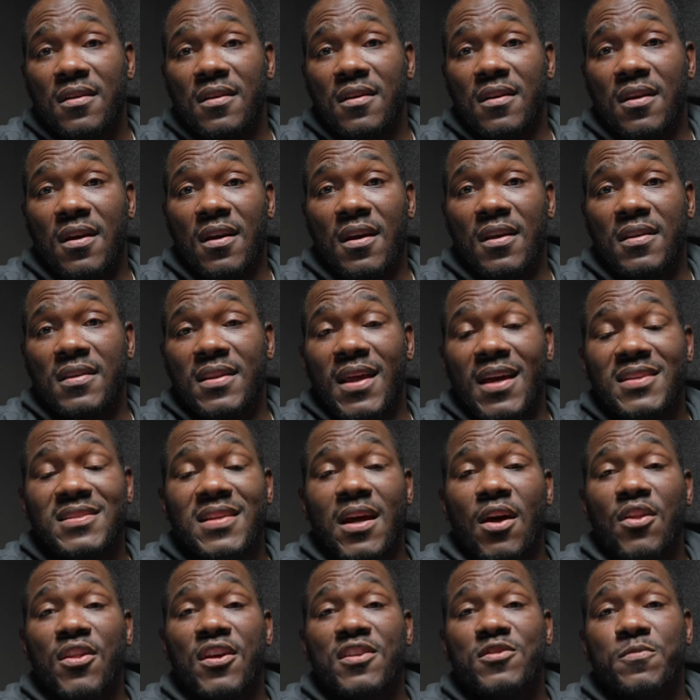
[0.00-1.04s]
and that's
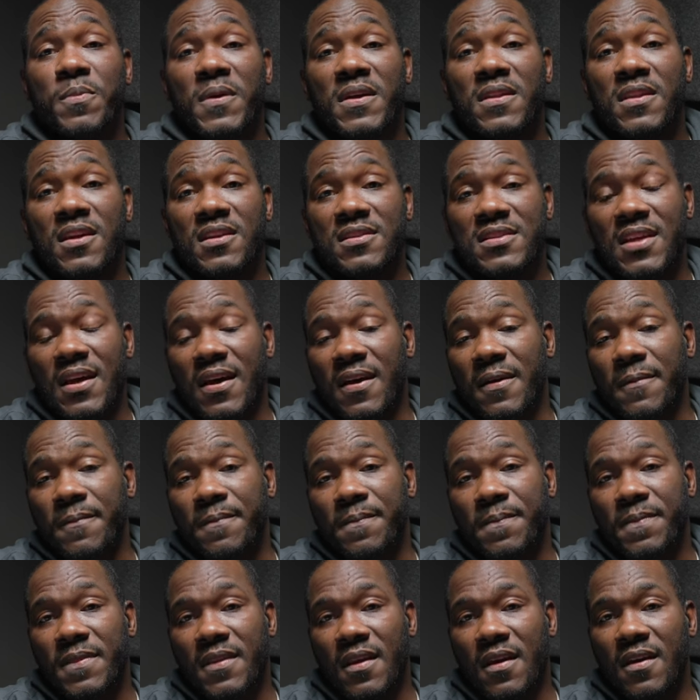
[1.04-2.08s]
how they spend their time.
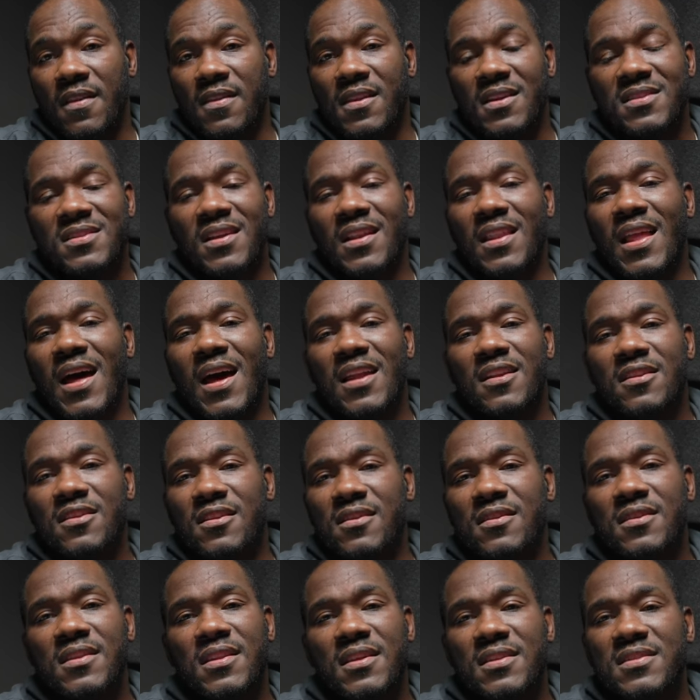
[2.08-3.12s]
And there's a lot of
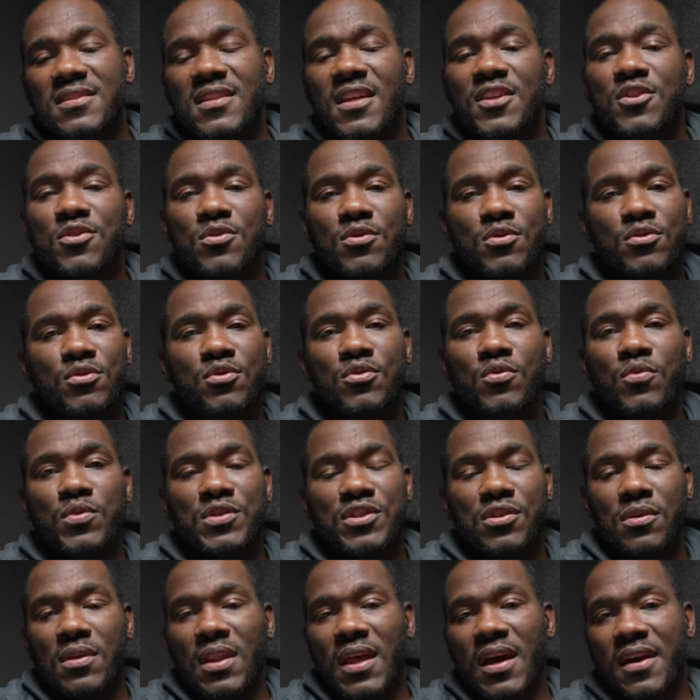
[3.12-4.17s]
good things that you could do
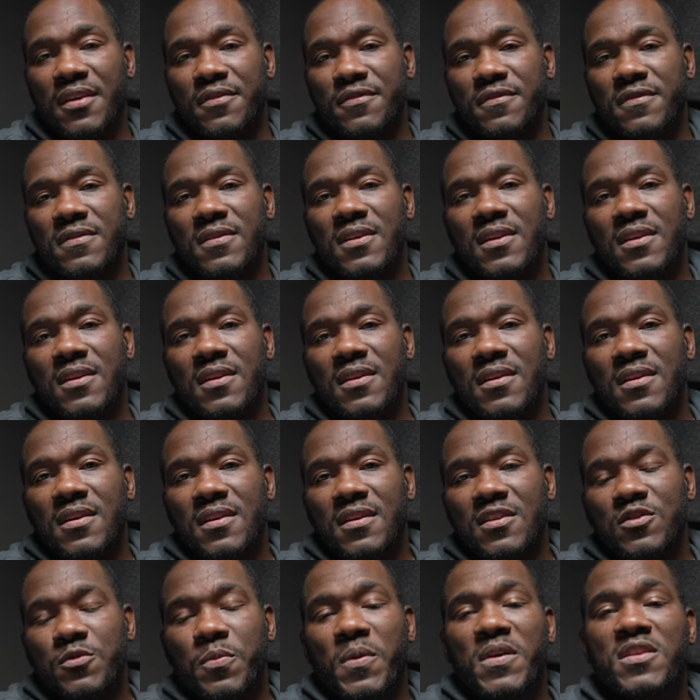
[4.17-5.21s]
with your life,
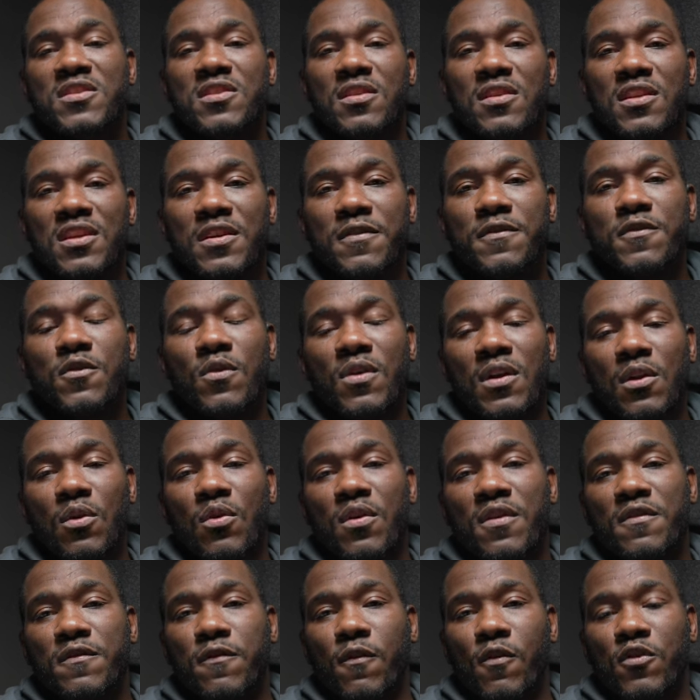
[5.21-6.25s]
especially if you are
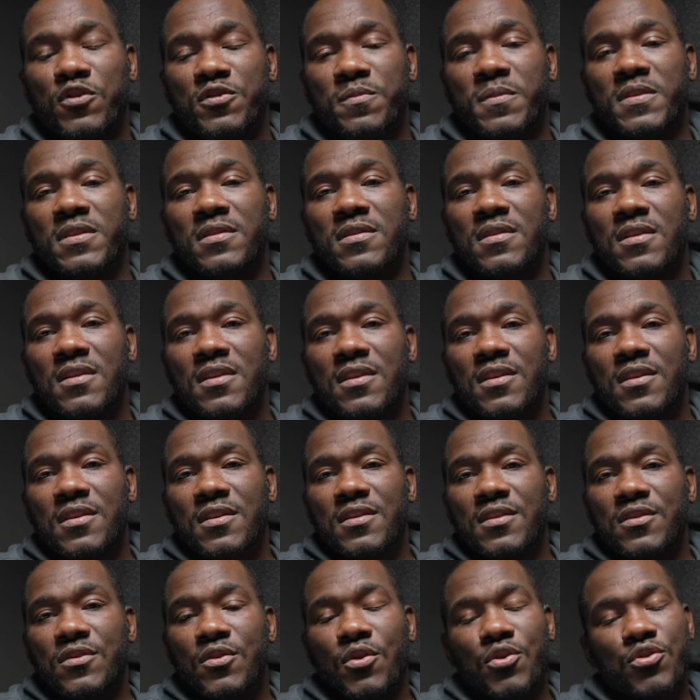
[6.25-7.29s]
law enforcement.
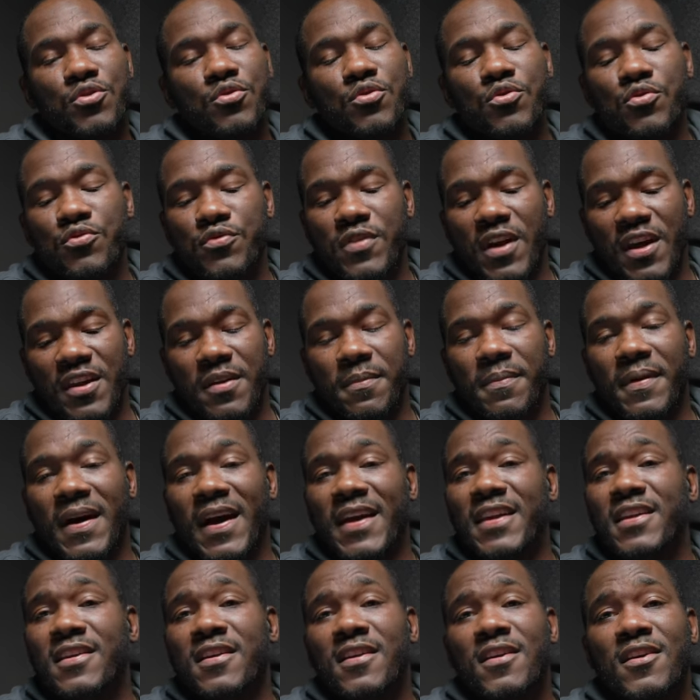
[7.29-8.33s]
You know, you could ride a
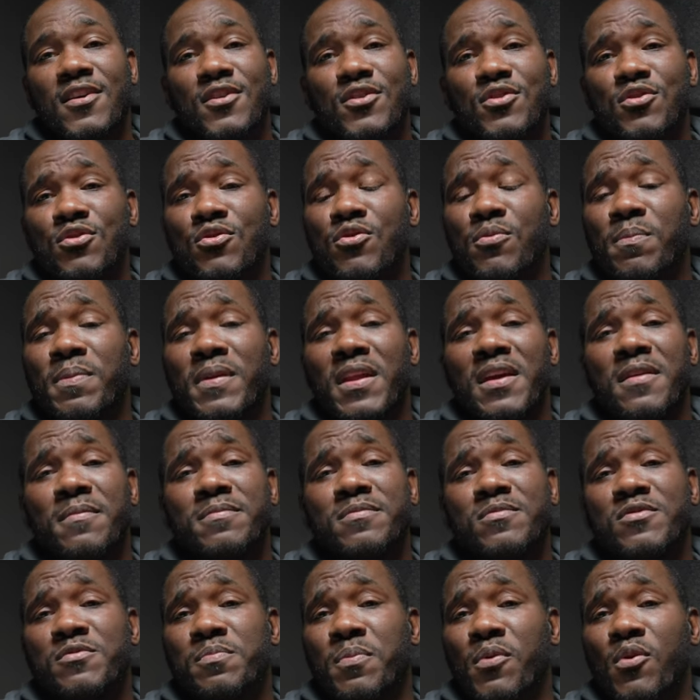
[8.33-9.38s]
bike, you could play
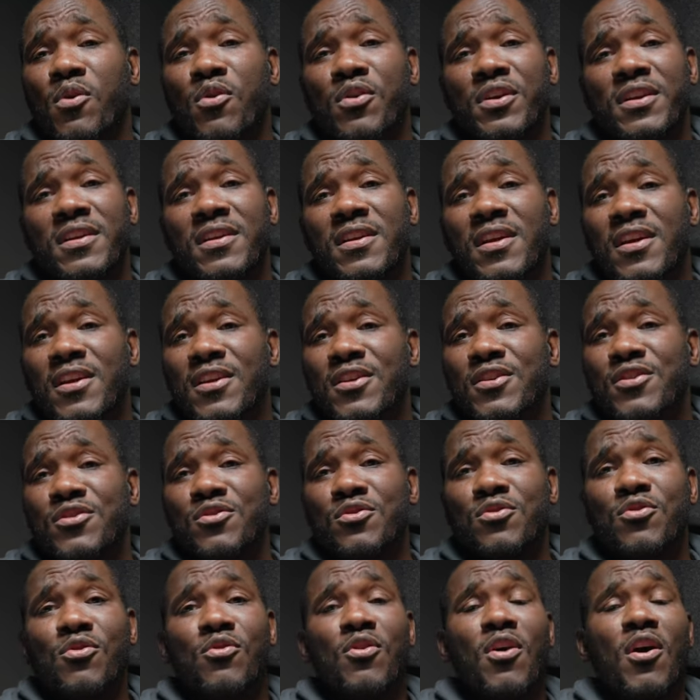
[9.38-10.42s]
sport,
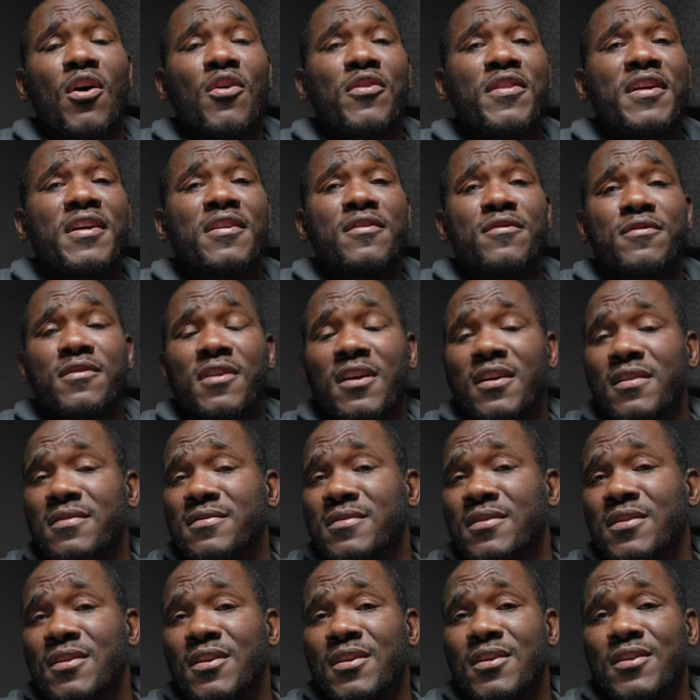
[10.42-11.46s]
you could go out there and
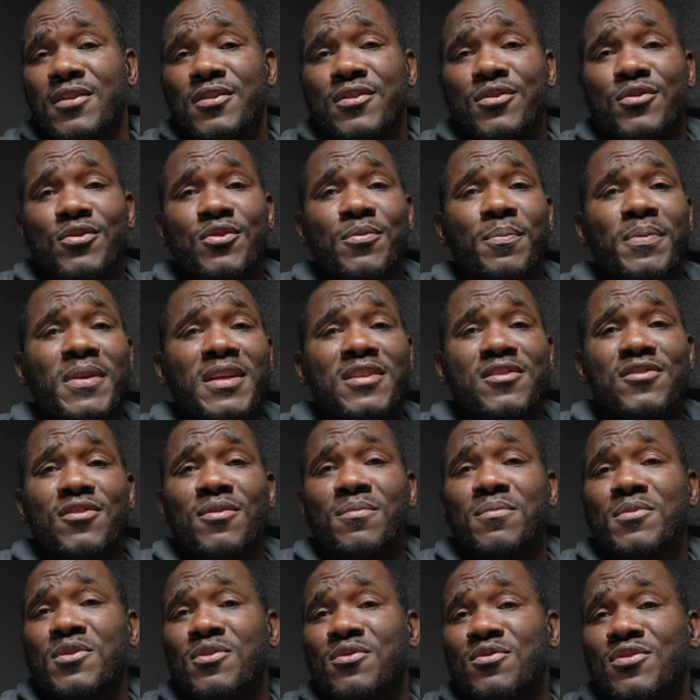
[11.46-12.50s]
run, you could play
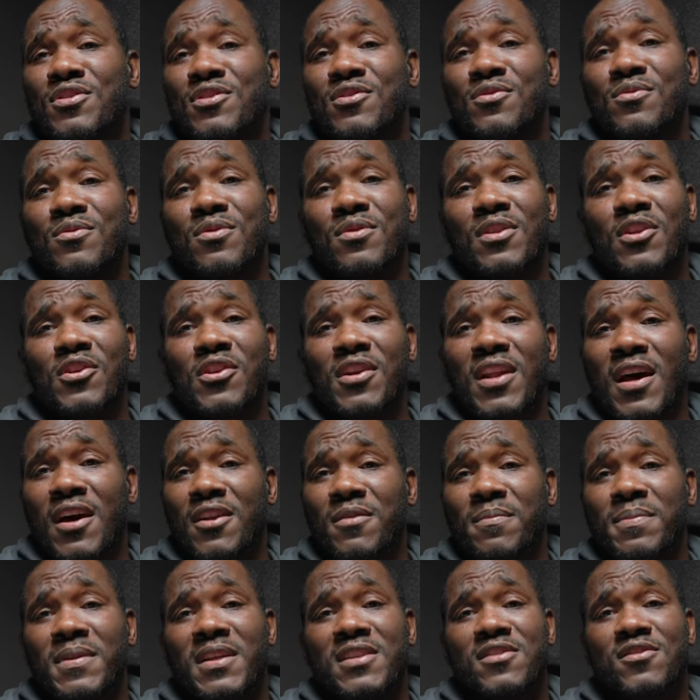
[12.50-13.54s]
some music, you could learn how
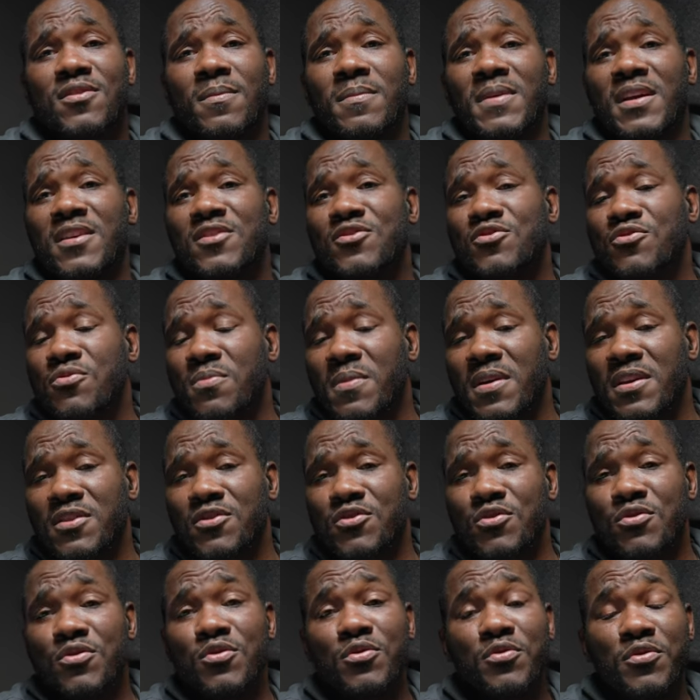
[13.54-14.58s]
to play some instrument,
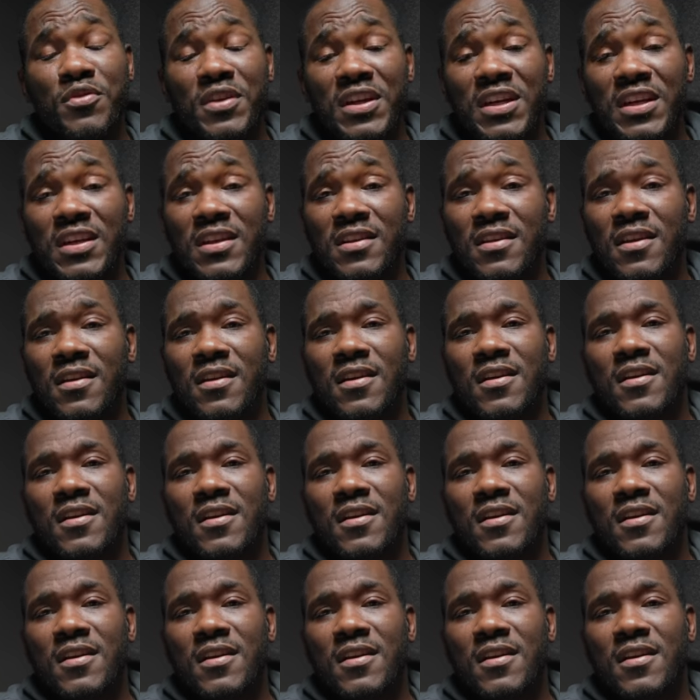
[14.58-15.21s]
you could read,